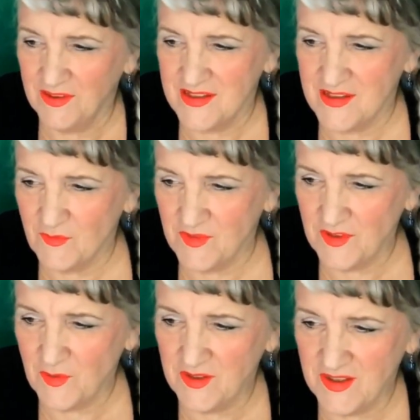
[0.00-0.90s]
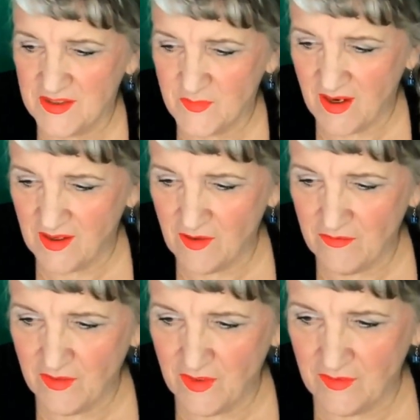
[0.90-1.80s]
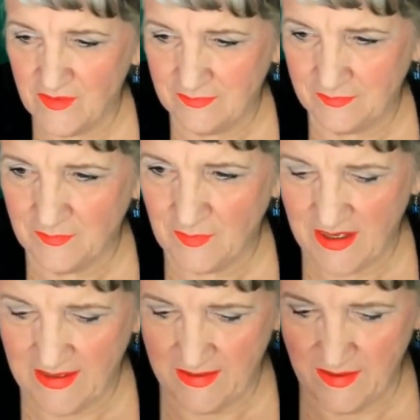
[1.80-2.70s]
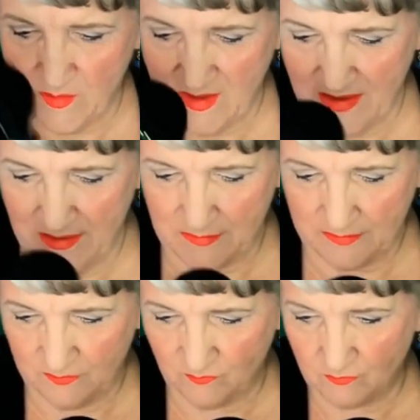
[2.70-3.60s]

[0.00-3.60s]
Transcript: what is it with you and this microphone? Okay, here we go.